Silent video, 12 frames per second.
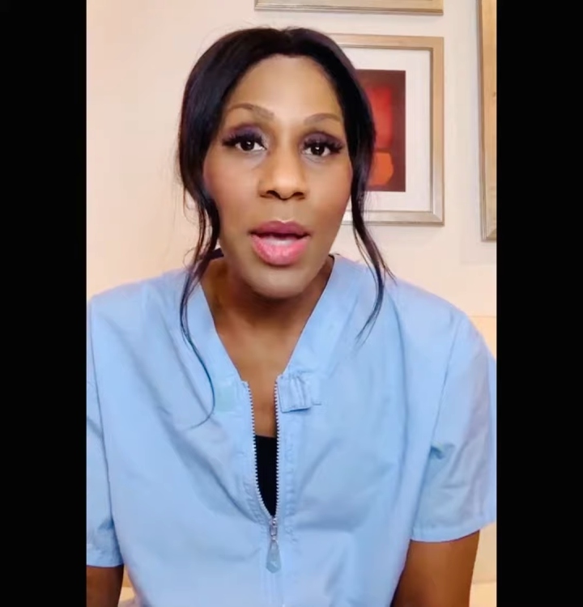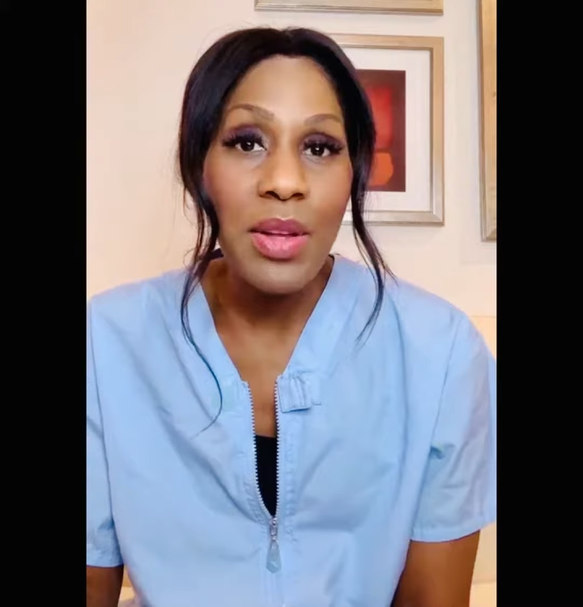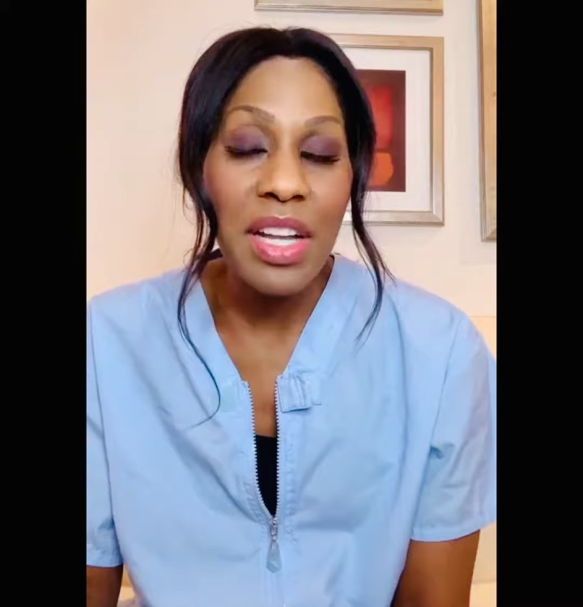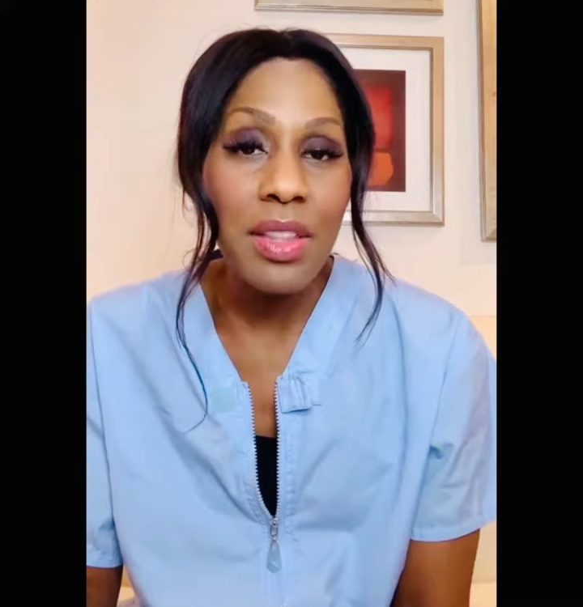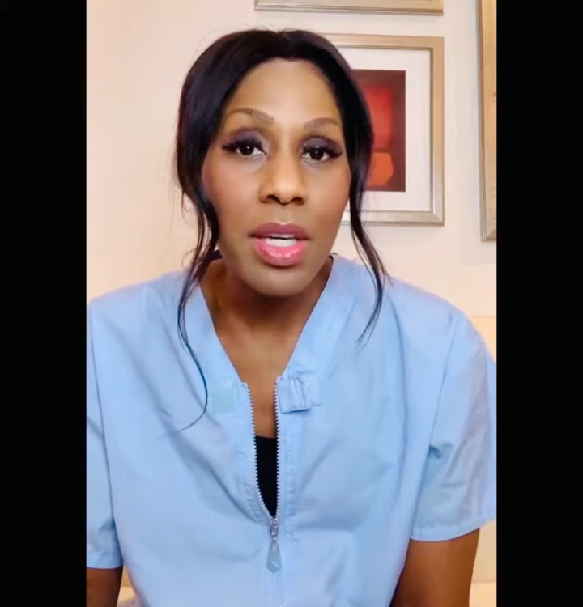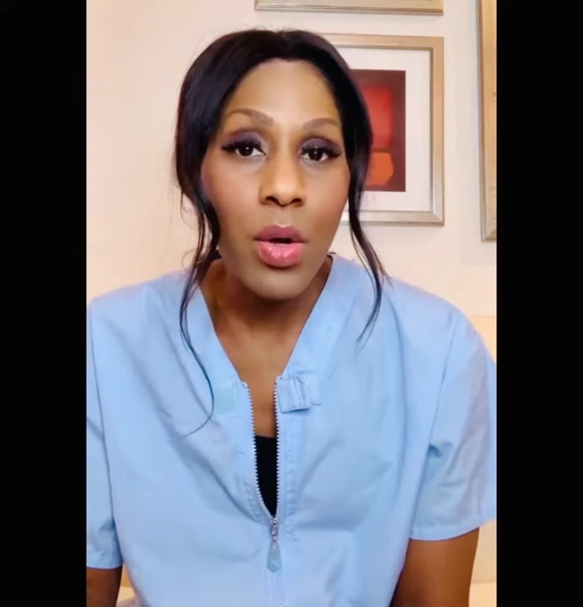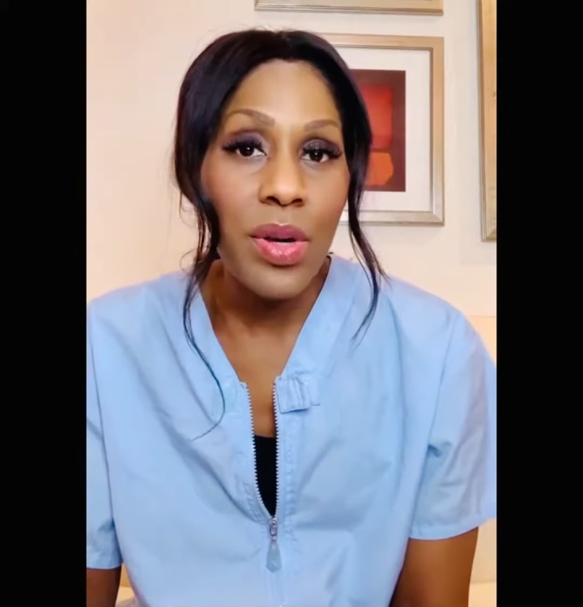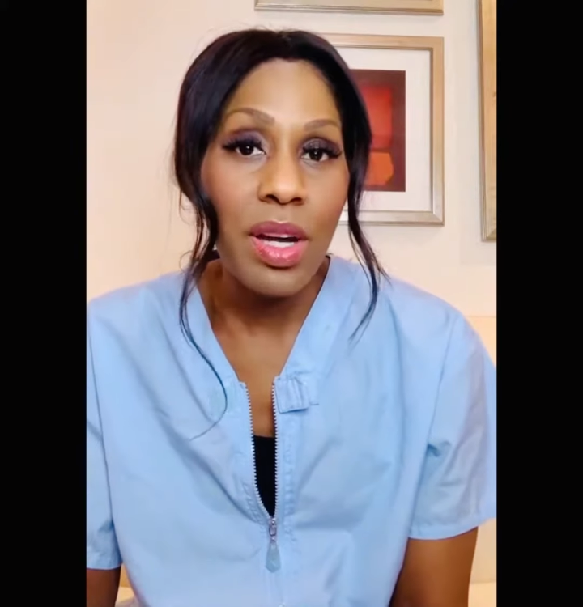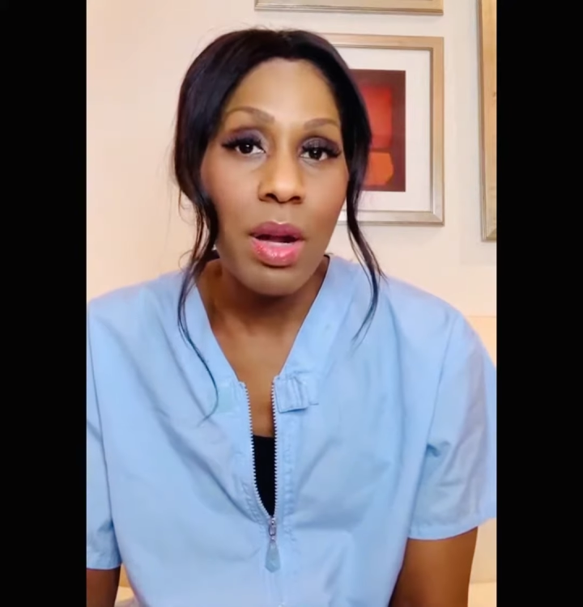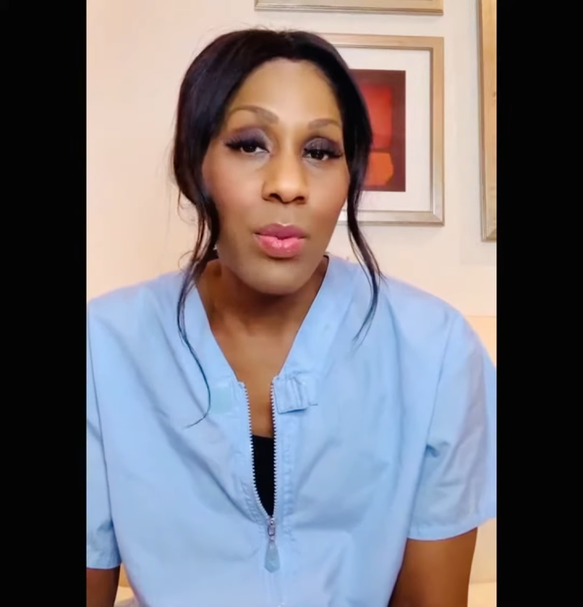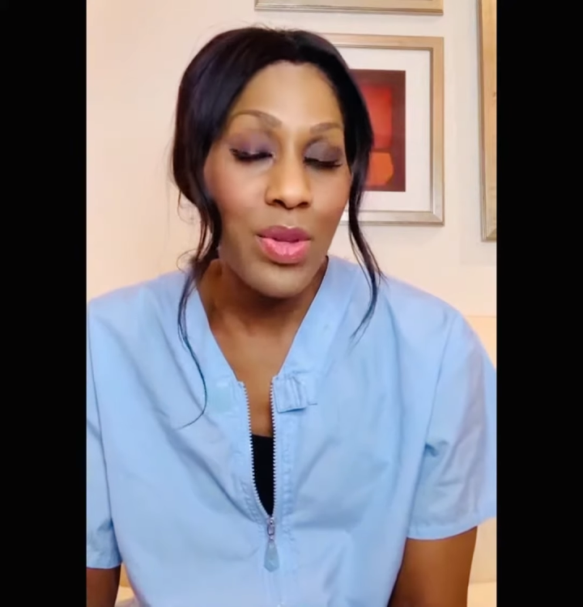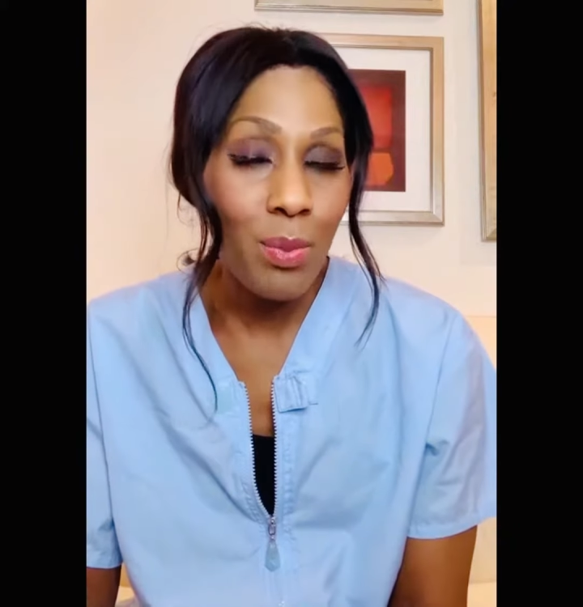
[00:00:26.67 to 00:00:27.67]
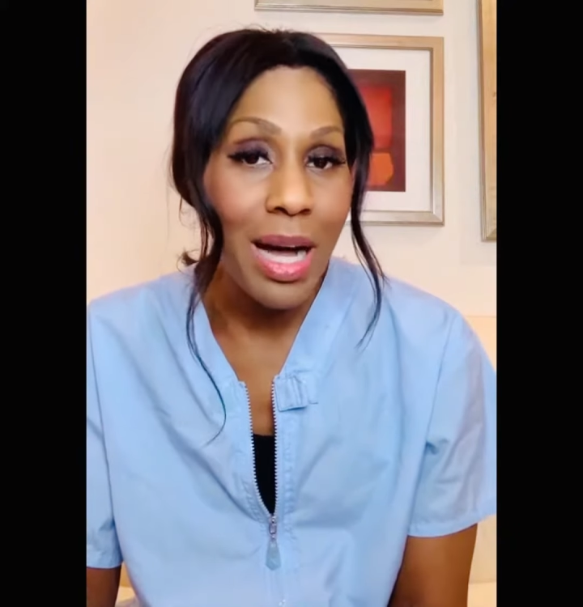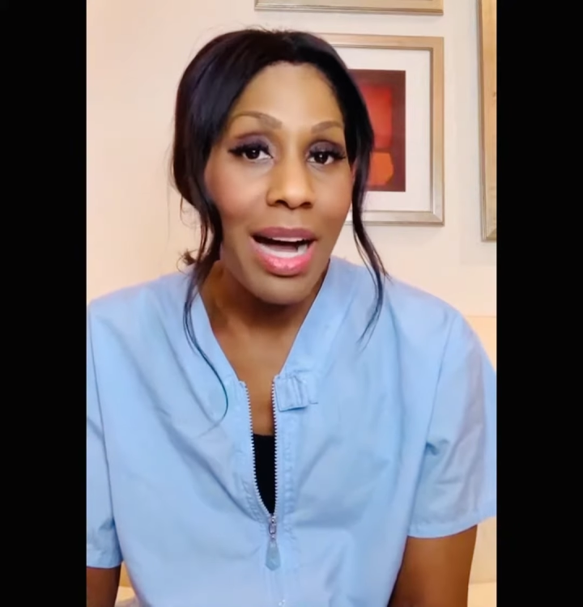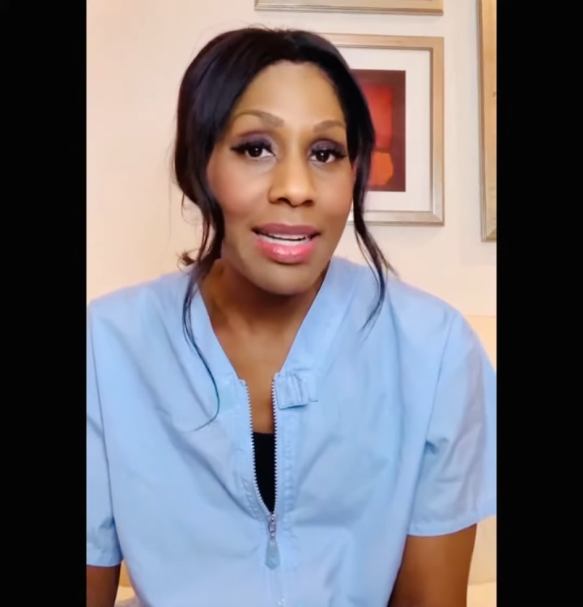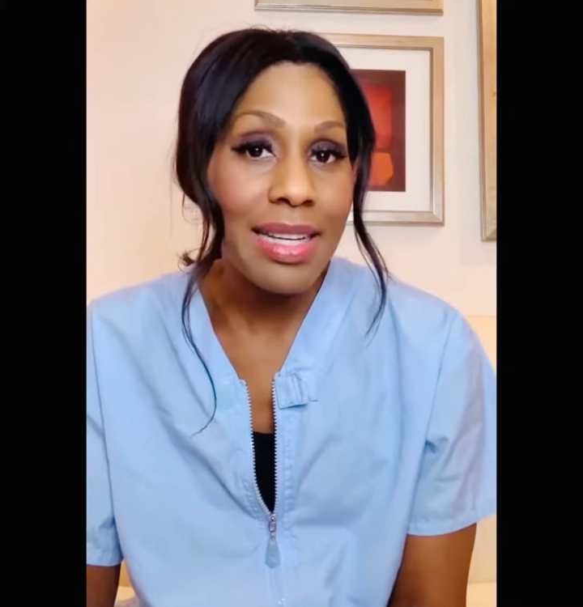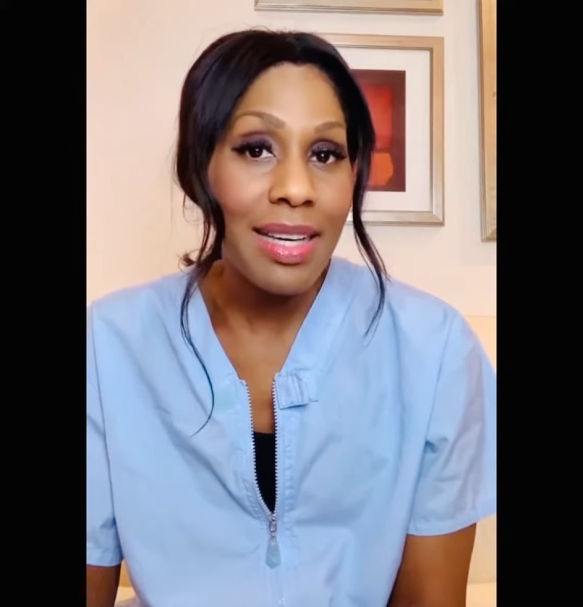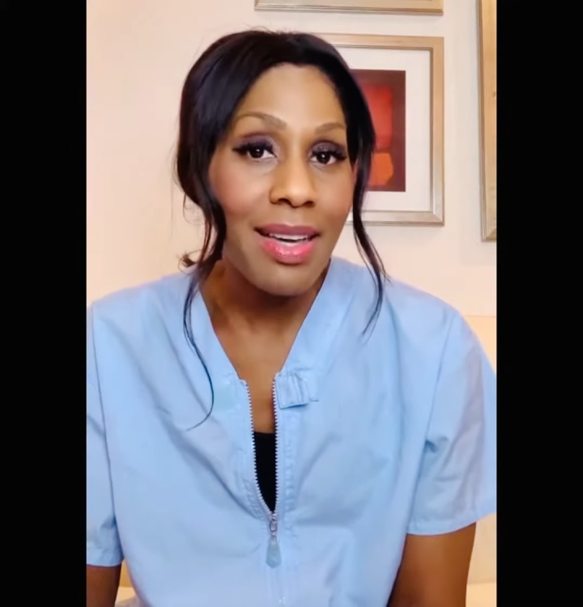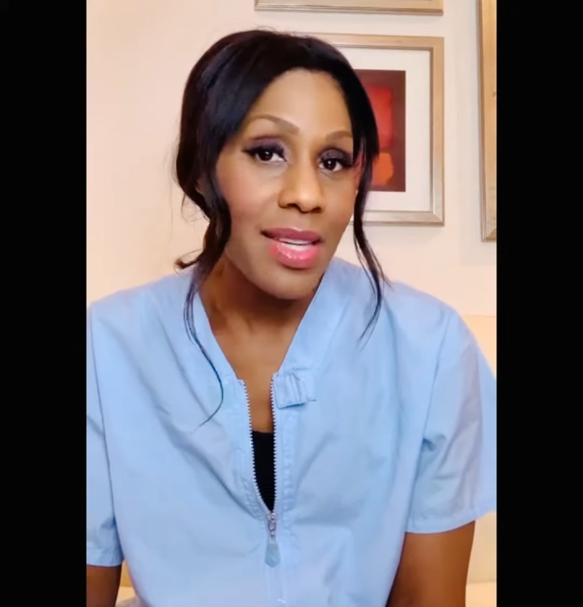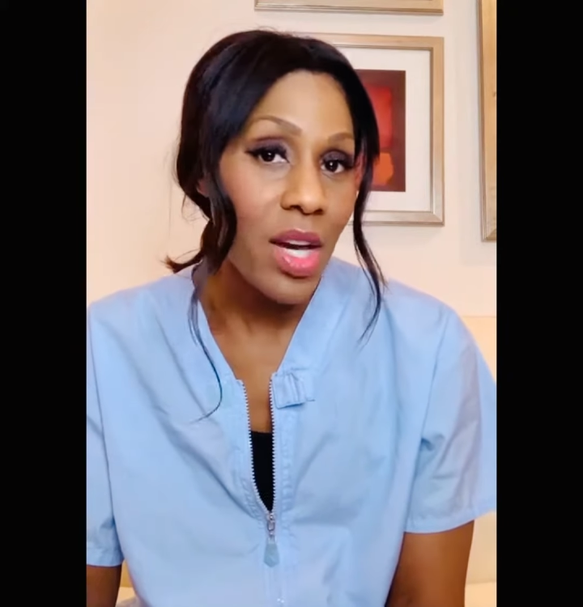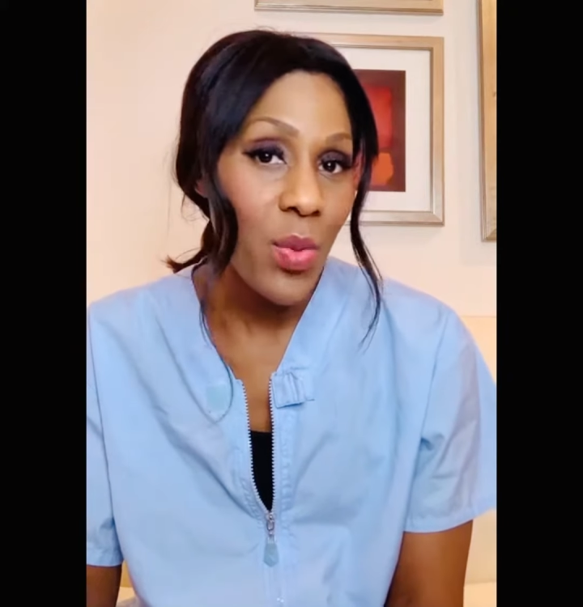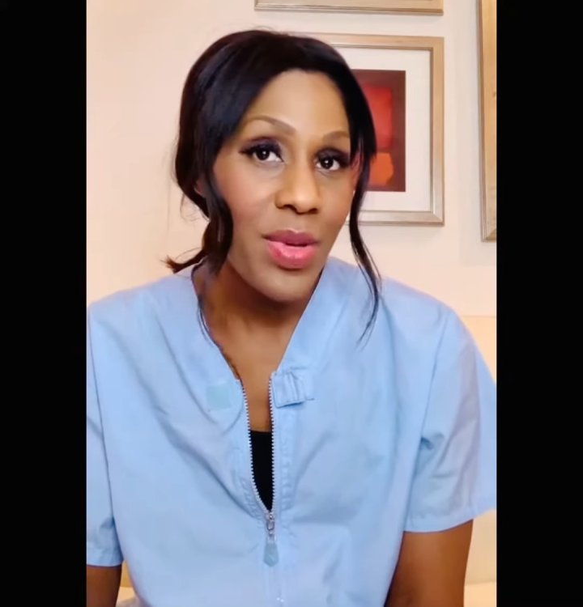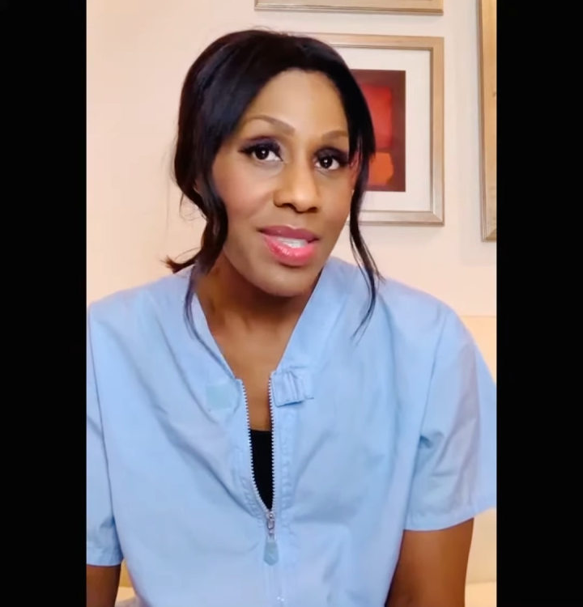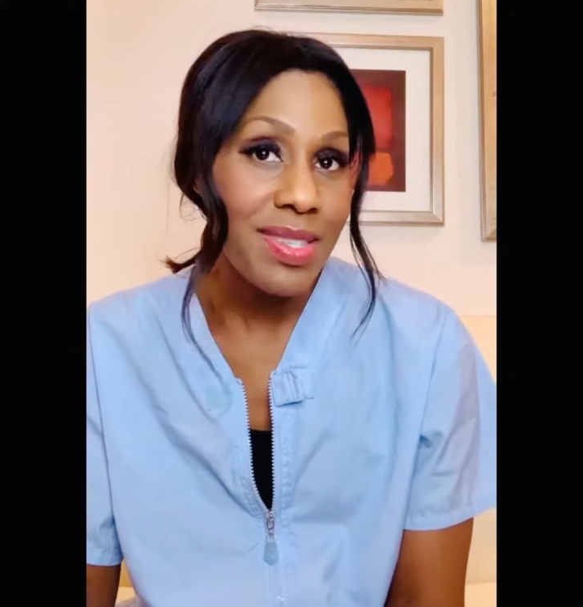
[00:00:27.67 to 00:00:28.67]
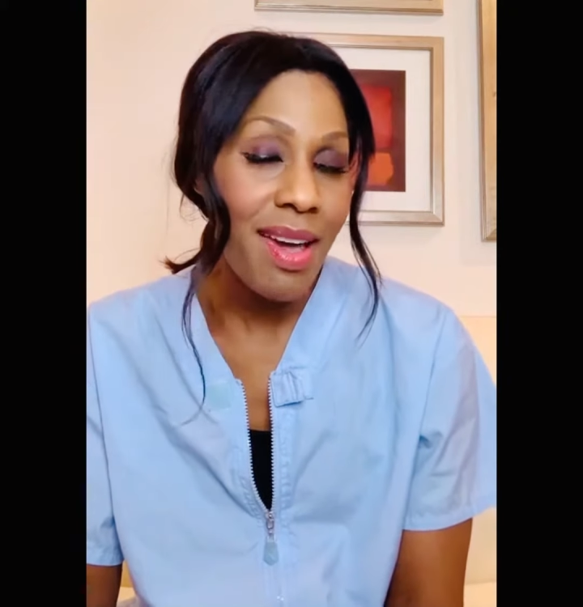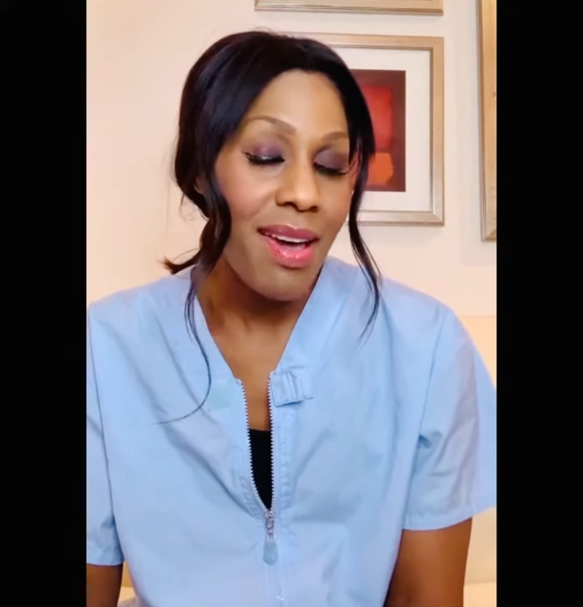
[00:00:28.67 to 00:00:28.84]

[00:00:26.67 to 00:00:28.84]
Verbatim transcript: anything going on with your body, as I always say,